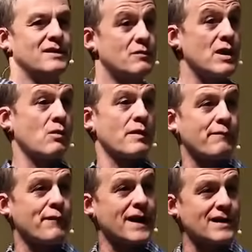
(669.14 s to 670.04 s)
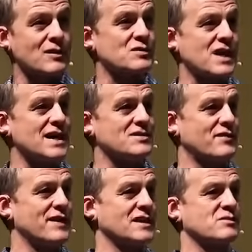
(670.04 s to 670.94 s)
We don't really forget those kinds
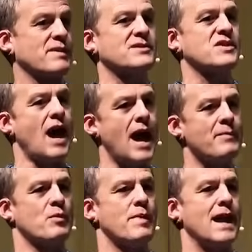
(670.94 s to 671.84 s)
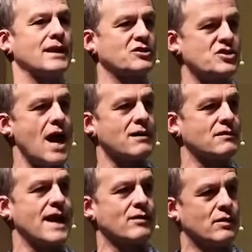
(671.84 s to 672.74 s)
of things, but that's hyperbolic shock
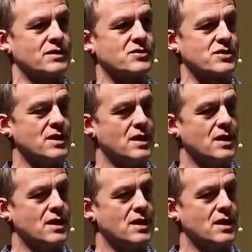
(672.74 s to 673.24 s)
language.